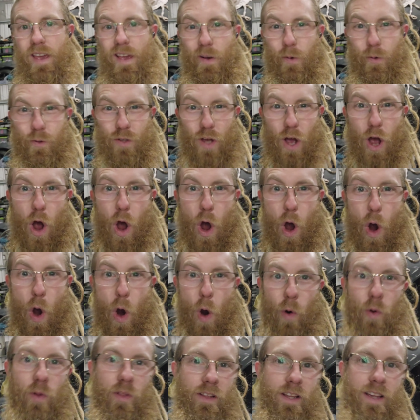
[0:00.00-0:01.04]
it was
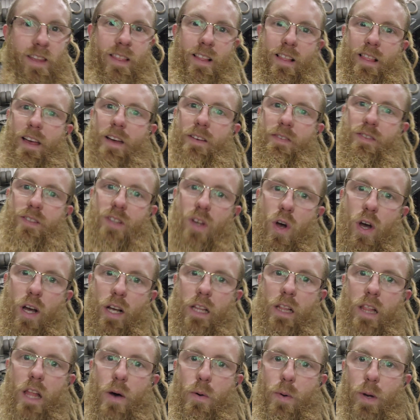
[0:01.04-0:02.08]
only the left
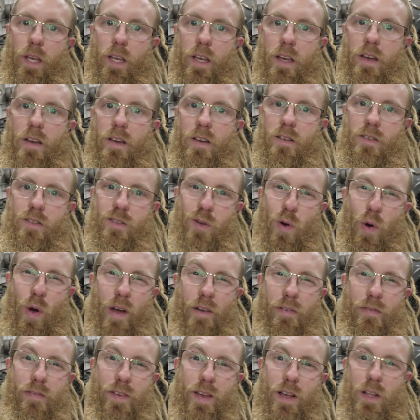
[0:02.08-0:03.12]
side glowing. So
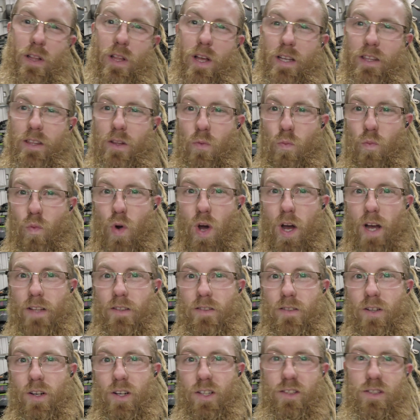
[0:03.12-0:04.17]
I feel like the
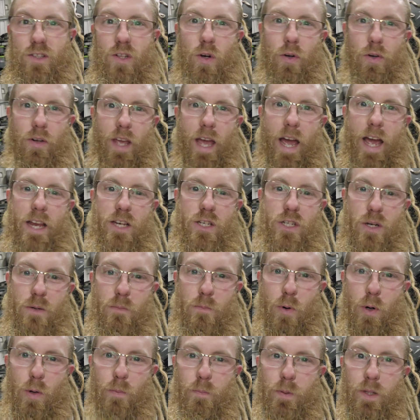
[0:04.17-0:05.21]
right side's not
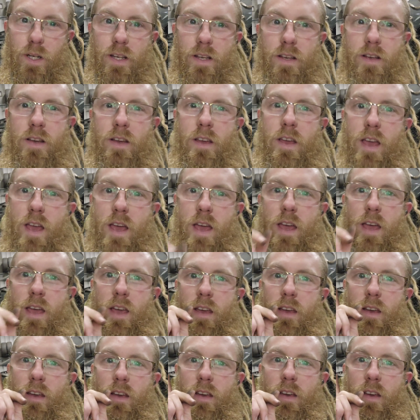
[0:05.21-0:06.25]
engaging properly.
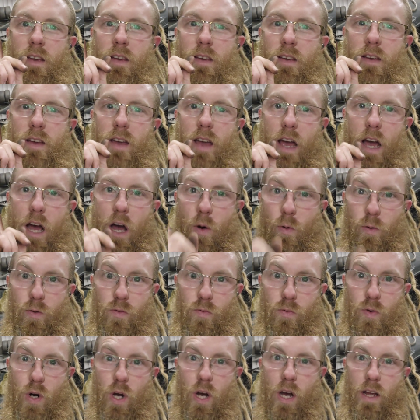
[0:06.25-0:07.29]
I
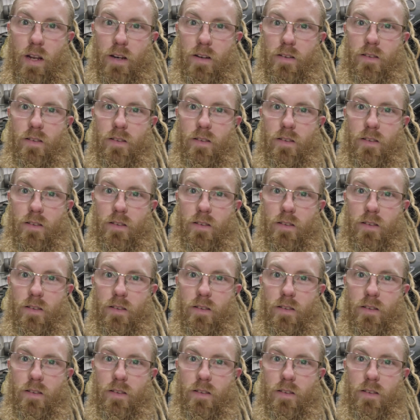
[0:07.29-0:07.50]
was right.